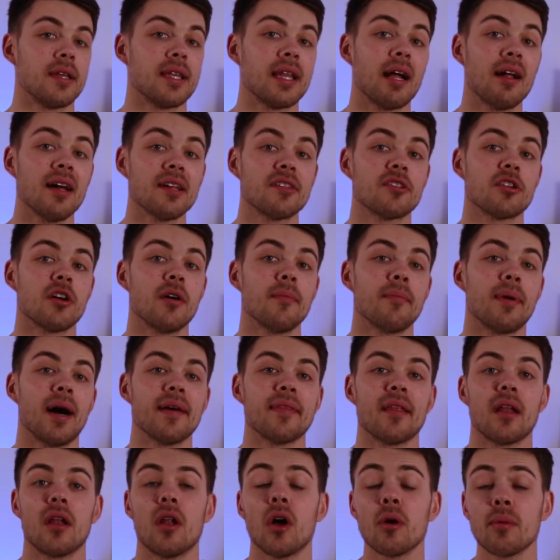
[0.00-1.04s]
Now let's combine
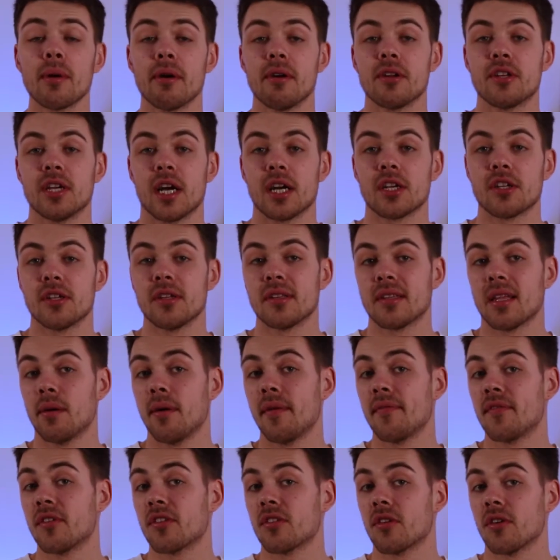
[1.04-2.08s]
the long wick rejections that
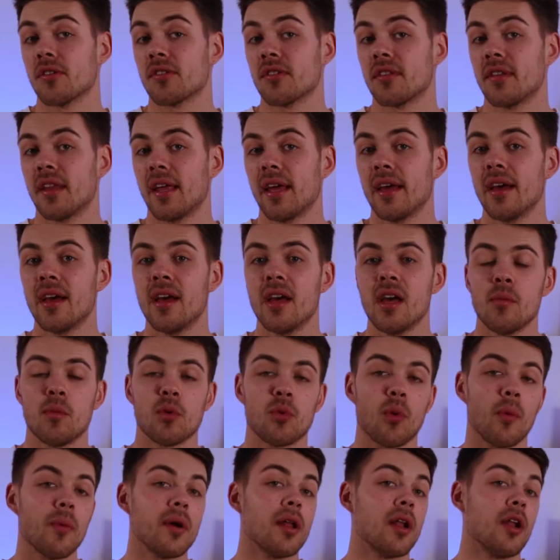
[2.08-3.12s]
we've discussed today with
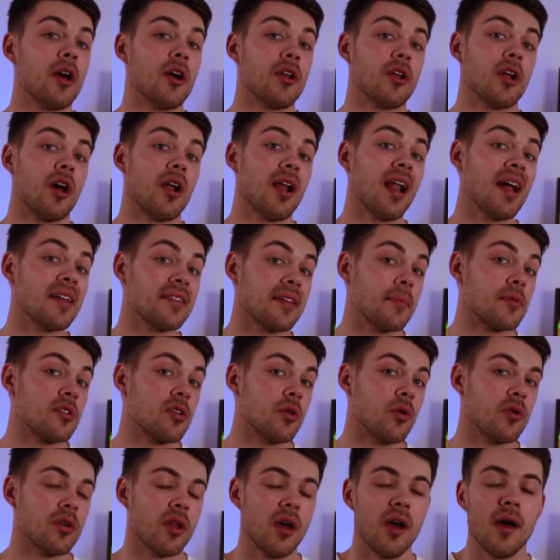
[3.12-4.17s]
what we learned in our last
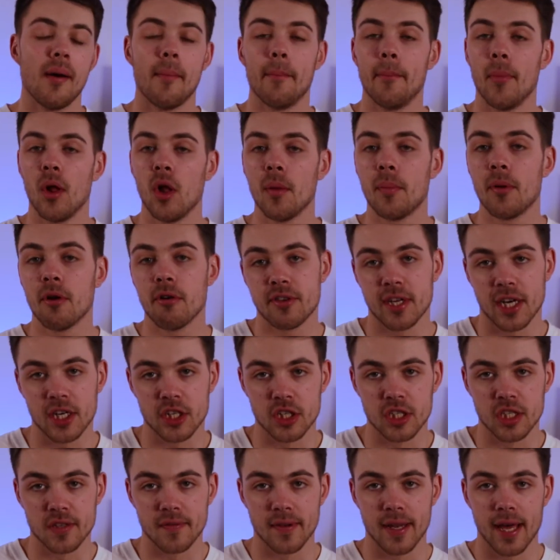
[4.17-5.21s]
episode, multiple
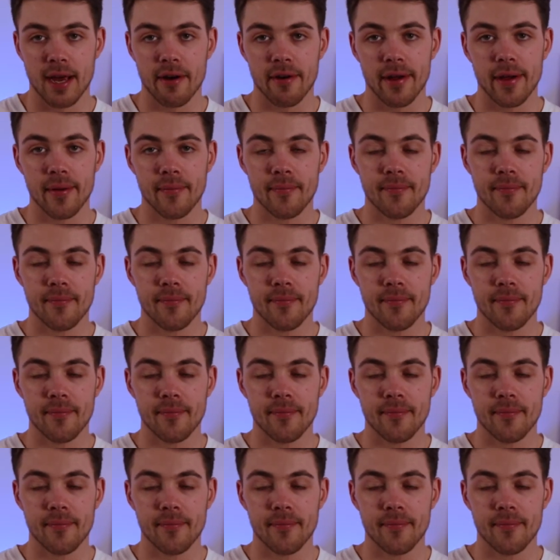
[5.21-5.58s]
rejections of an area.